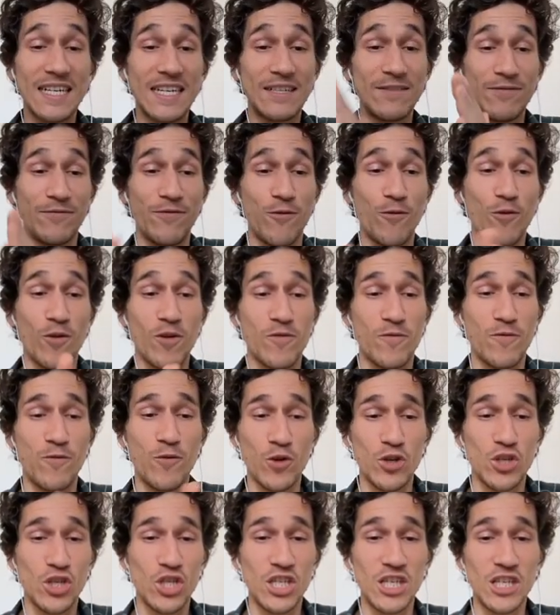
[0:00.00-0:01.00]
for
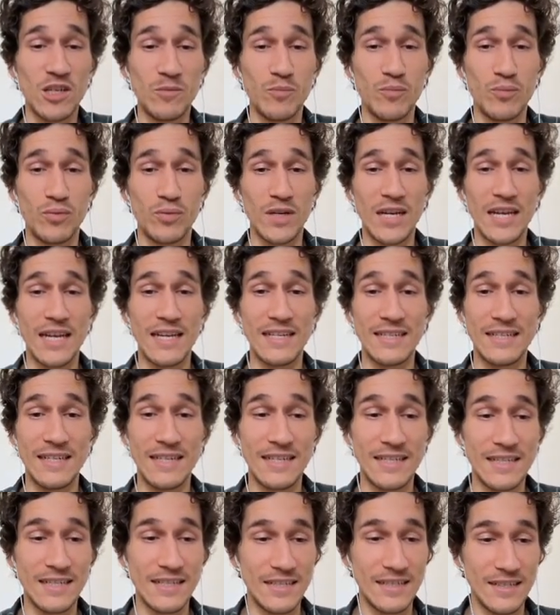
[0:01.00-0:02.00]
4 sheep, and
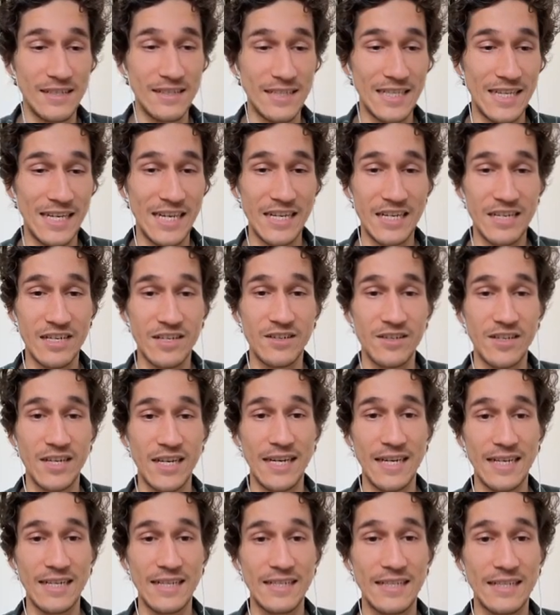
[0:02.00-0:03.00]
here
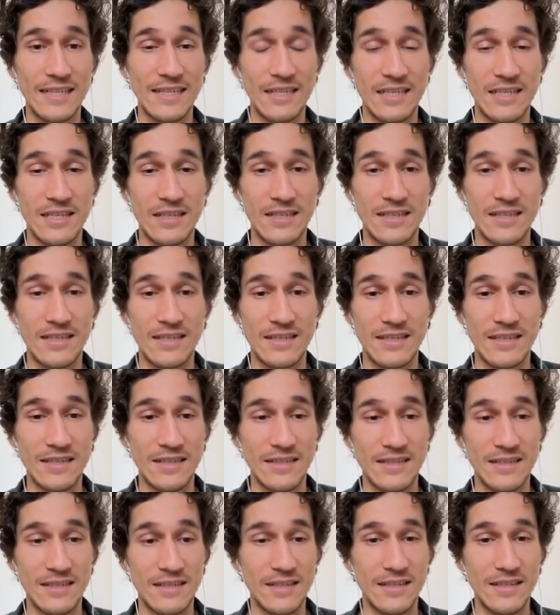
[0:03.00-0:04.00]
it
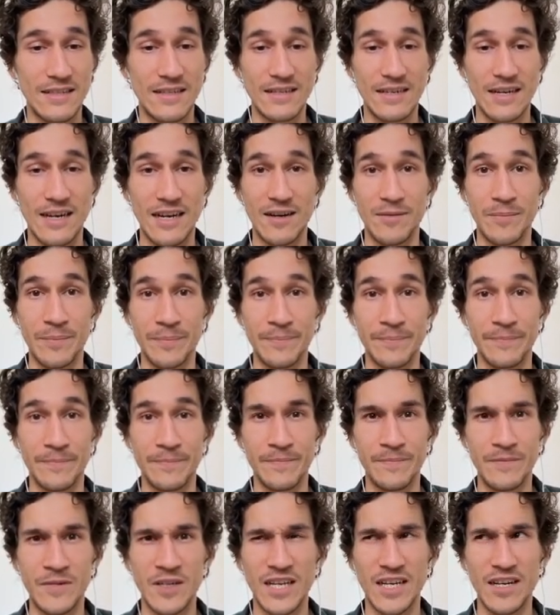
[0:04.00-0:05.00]
come.
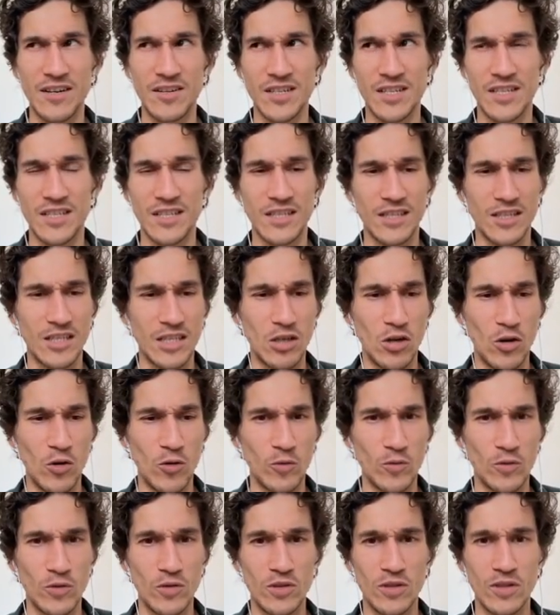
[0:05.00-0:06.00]
Here it
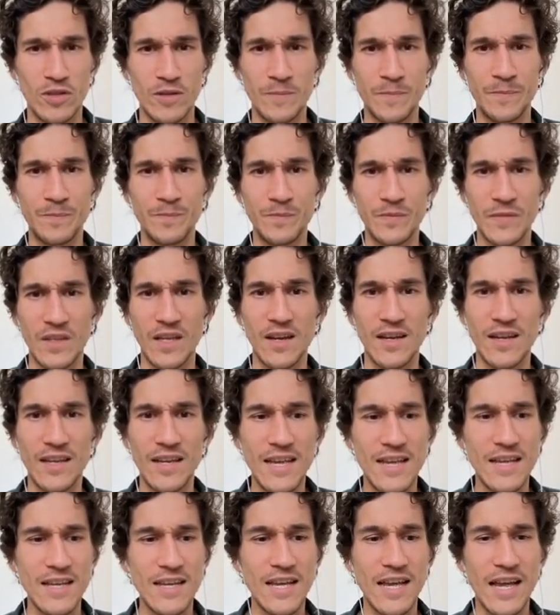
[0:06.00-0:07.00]
goes. Yeah.
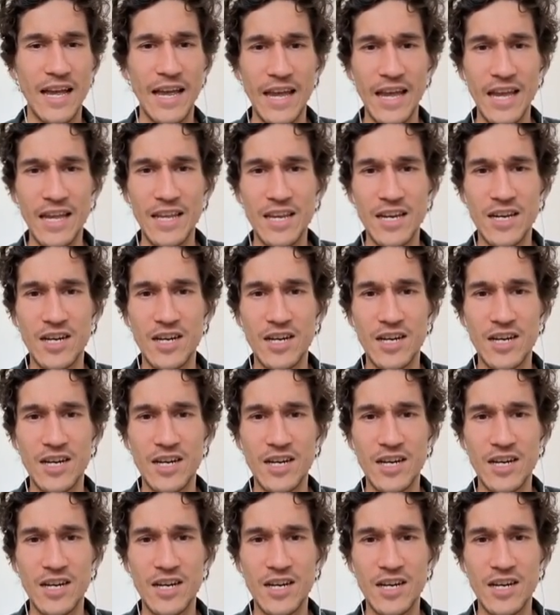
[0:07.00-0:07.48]
Any